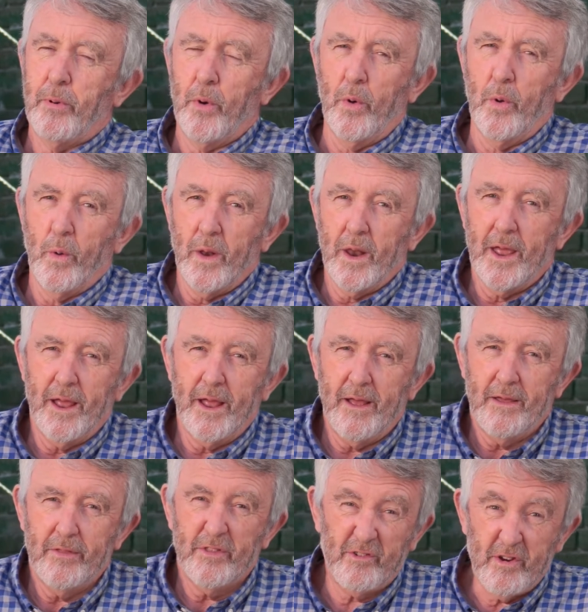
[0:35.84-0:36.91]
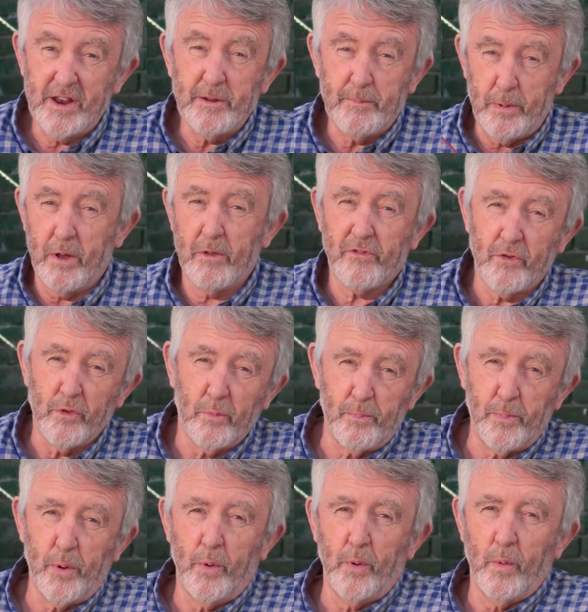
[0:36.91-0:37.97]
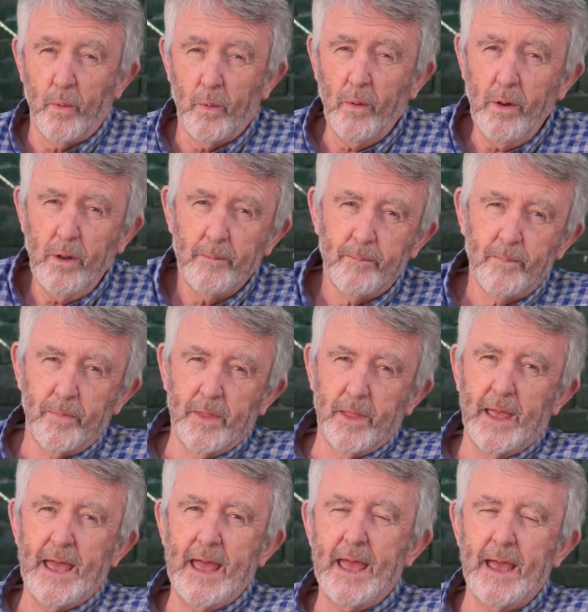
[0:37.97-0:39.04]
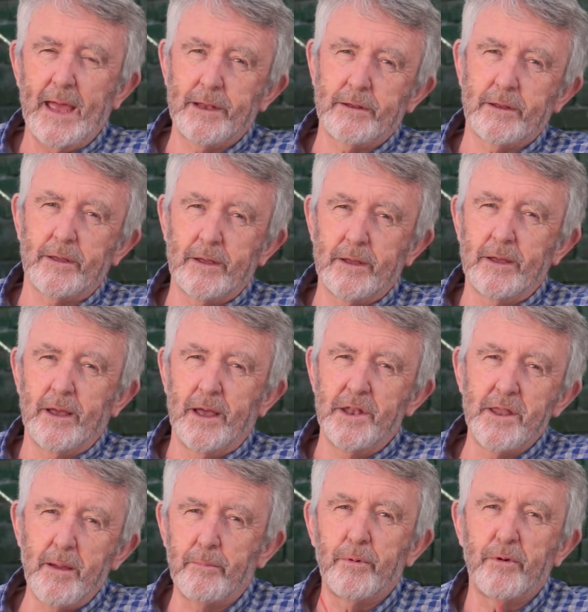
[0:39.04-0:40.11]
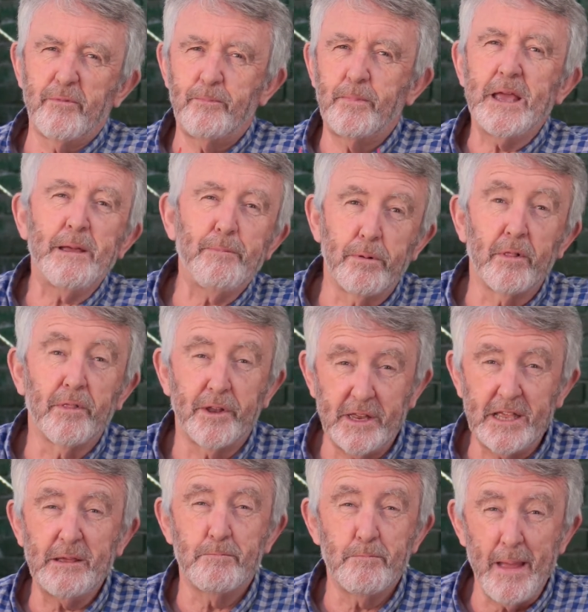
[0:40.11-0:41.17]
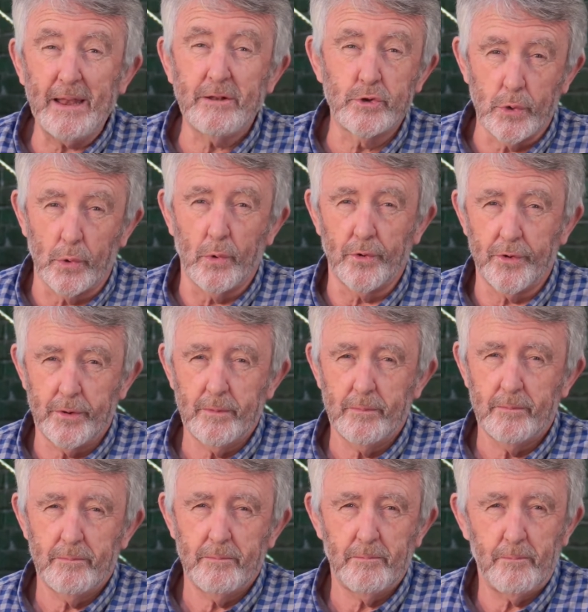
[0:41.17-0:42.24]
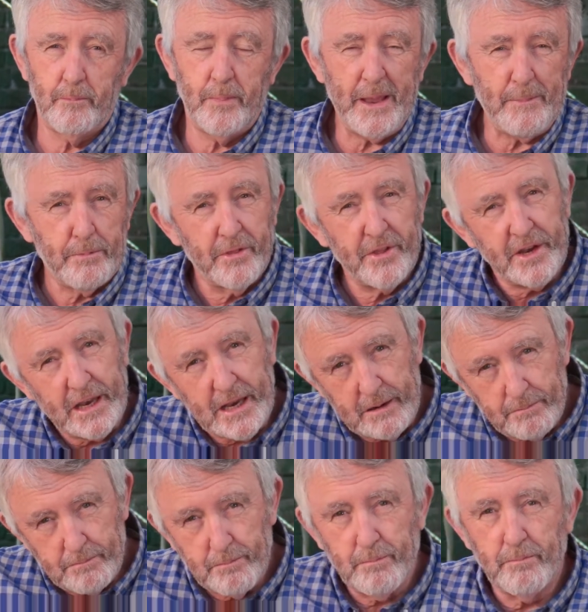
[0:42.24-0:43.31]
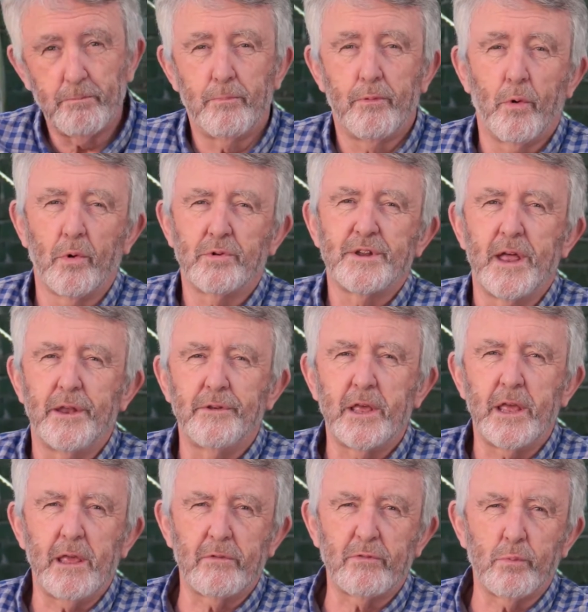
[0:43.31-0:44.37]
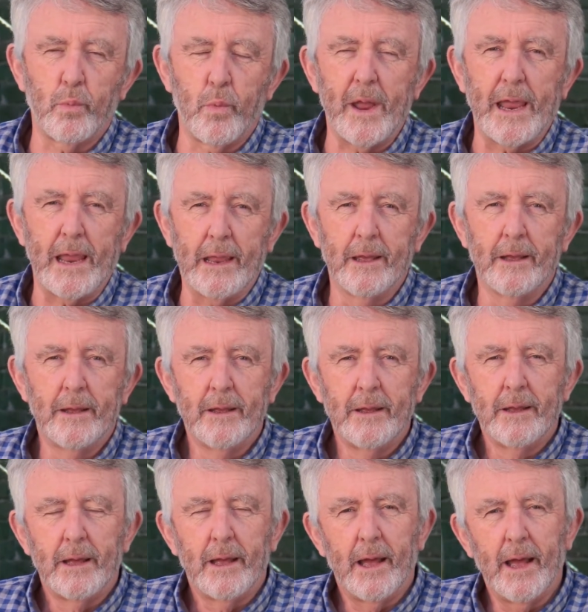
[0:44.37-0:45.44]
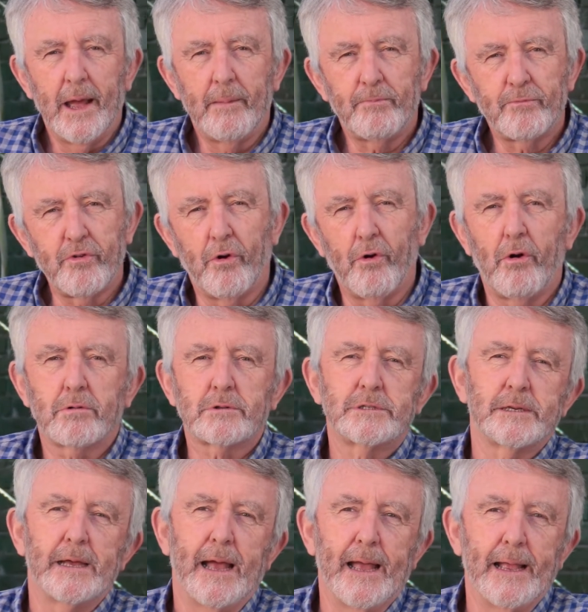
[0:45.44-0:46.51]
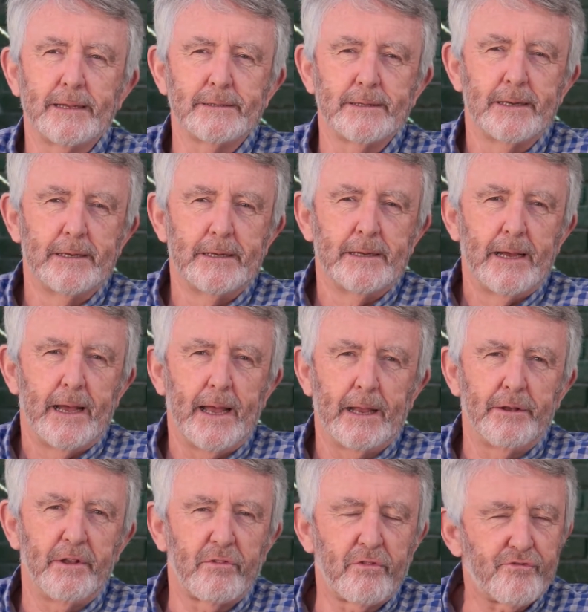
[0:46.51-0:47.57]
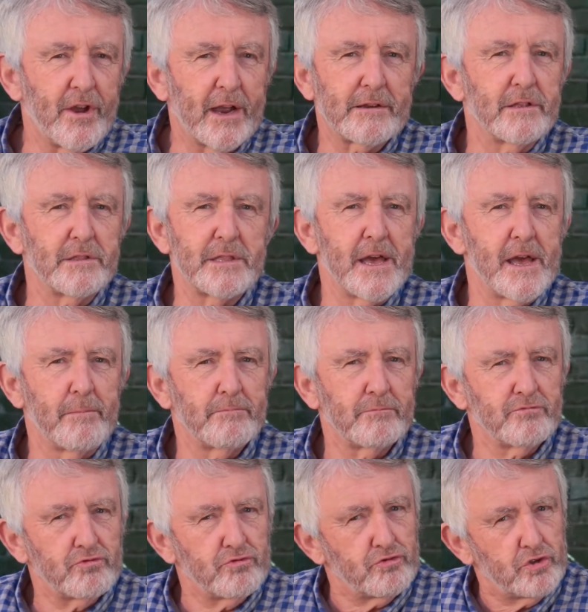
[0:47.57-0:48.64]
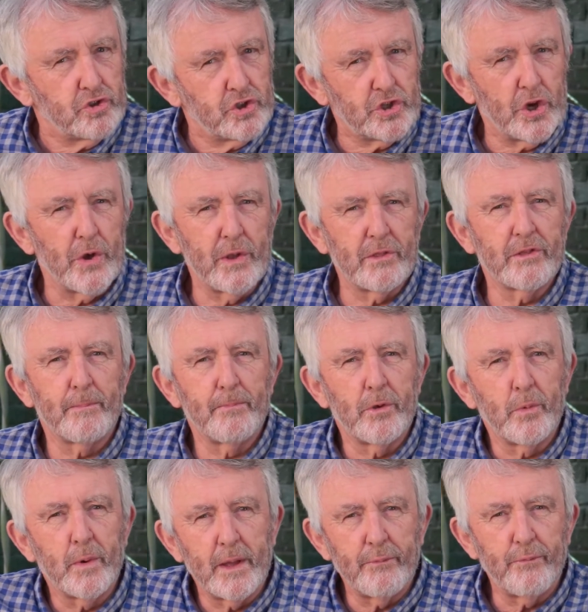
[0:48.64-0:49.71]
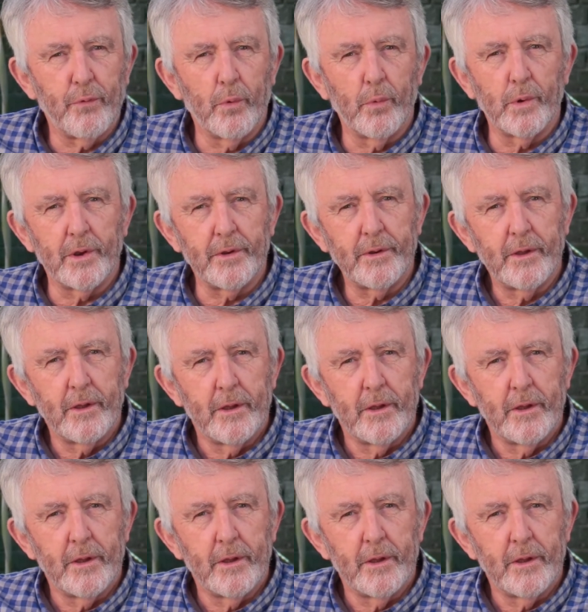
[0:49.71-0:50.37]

Paul, the great apostle Paul, had a number of people that he mentored, people that he brought under his wing and taught and, and instructed them, showing them the way forward